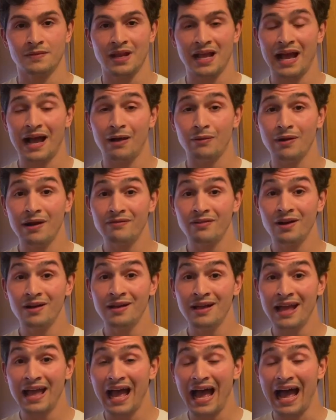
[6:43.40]

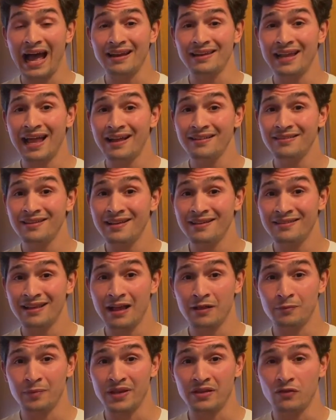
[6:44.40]
However, Atlantis
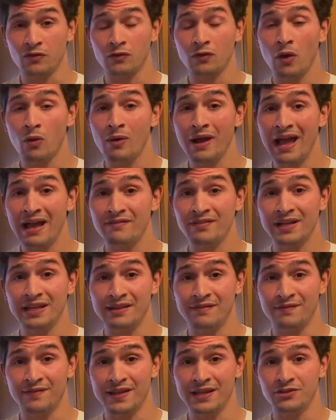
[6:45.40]
has been so
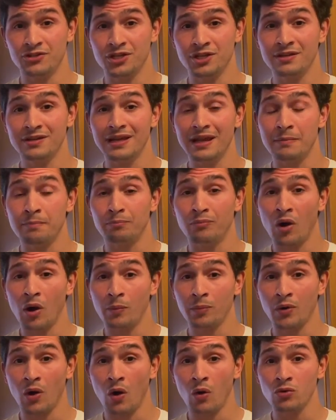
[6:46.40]
heavily featured in
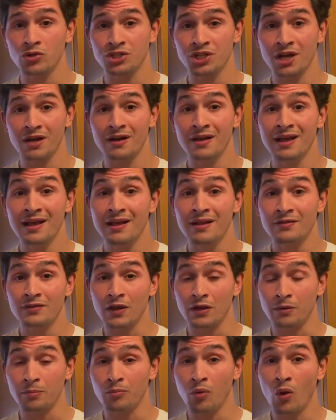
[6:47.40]
pop culture
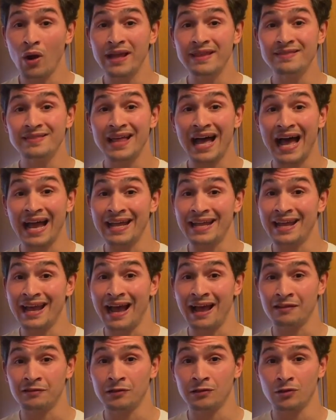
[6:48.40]
to the point that it
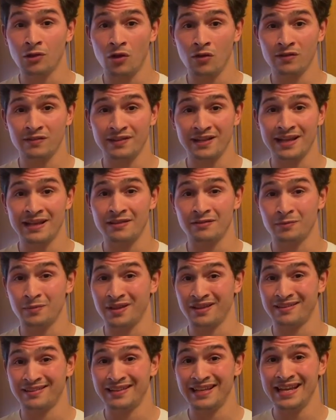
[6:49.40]
has lost its
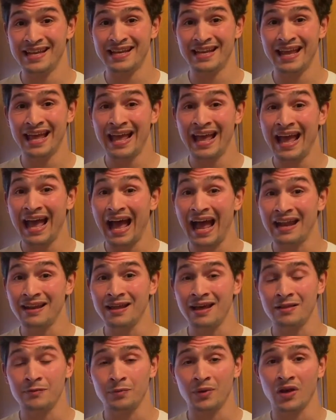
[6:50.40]
mystique and
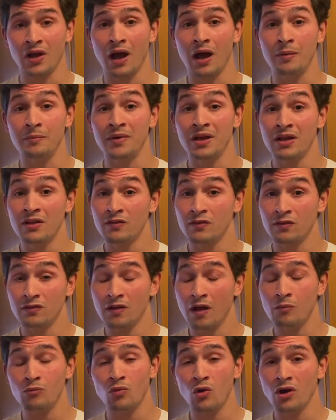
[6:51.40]
has become
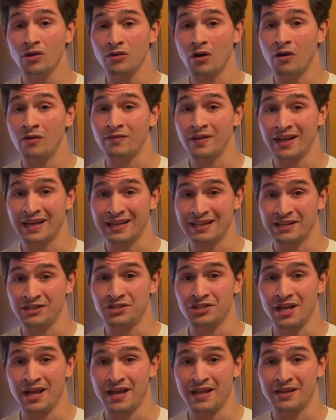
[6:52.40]
somewhat of a
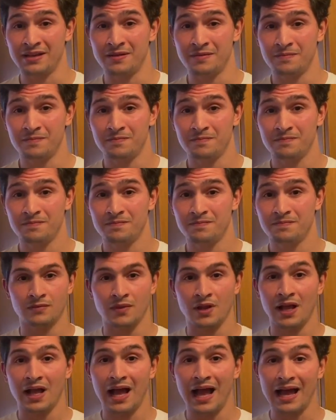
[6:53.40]
cliche.
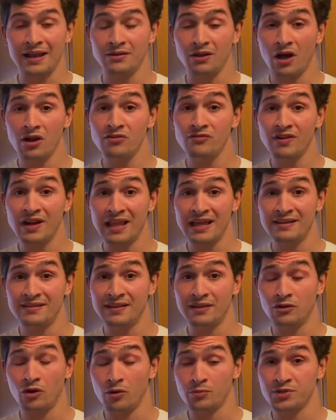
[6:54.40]
An
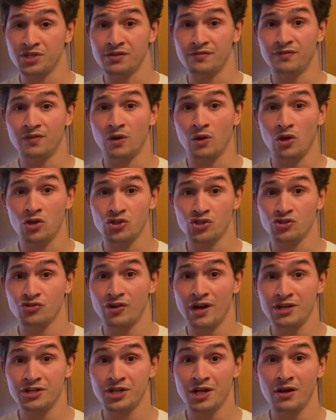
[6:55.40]
unrelated option for lost
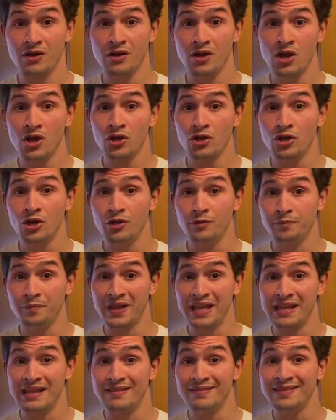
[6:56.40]
treasure could
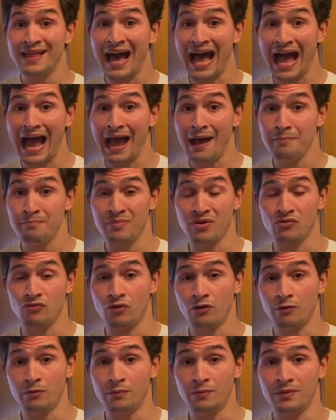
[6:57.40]
be the Amber
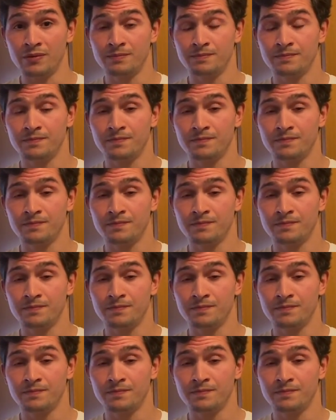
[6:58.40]
Room.